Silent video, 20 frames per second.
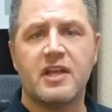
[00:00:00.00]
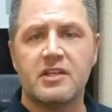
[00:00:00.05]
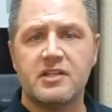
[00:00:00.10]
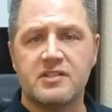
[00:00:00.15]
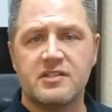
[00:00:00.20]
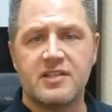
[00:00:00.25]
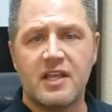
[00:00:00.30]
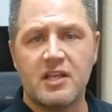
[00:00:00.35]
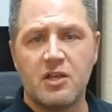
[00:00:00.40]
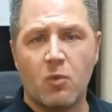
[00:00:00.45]
you
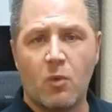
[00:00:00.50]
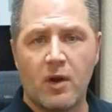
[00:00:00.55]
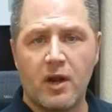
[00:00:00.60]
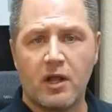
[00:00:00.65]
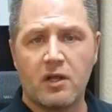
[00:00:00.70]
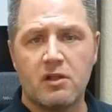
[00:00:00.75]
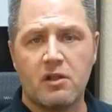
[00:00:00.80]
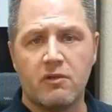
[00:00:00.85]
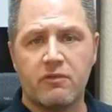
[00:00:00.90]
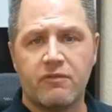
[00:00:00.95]
say you want to
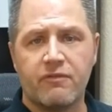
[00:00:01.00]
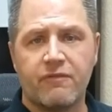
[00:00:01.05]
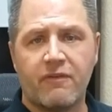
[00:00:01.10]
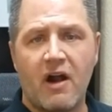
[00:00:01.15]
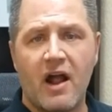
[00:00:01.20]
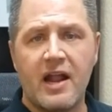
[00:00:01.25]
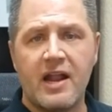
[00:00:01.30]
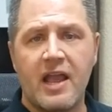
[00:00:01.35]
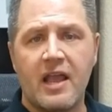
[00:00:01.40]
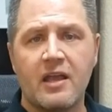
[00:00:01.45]
close
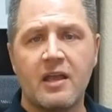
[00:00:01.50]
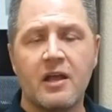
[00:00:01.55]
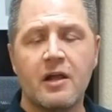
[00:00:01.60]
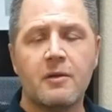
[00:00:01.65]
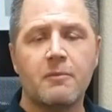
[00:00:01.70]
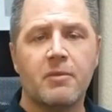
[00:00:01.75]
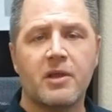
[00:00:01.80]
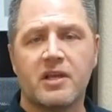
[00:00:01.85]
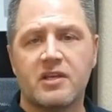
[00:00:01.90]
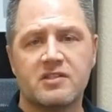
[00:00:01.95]
Friday
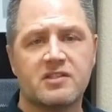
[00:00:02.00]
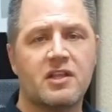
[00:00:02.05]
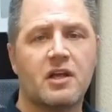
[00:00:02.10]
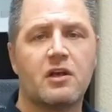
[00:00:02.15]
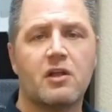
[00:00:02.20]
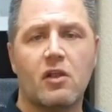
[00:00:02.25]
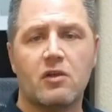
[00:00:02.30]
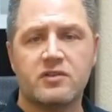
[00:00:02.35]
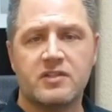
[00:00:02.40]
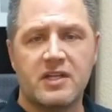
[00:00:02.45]
because the
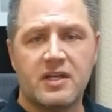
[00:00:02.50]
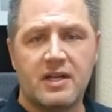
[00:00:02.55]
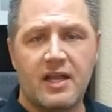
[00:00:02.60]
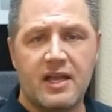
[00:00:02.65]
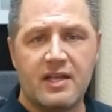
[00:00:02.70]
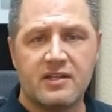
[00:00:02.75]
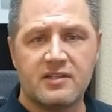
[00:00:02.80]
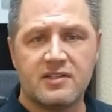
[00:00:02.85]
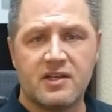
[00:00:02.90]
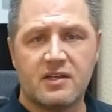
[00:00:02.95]
closing
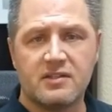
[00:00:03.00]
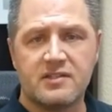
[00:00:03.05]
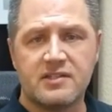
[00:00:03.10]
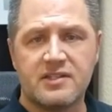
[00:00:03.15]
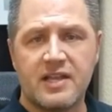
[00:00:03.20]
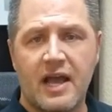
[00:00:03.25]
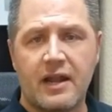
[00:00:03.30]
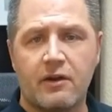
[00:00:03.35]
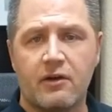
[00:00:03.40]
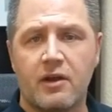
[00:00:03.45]
date is on
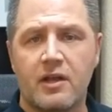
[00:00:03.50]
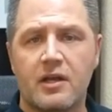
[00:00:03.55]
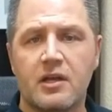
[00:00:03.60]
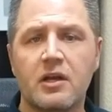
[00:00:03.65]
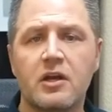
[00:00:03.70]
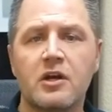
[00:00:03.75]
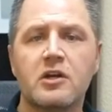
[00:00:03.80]
Saturday.